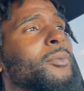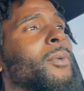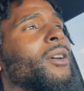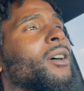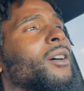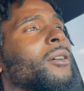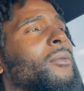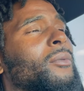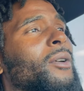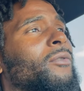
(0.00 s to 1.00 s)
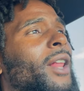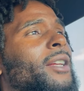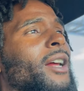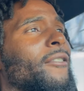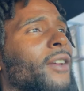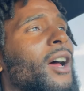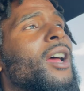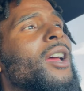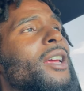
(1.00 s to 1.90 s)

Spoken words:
what flight did I fly?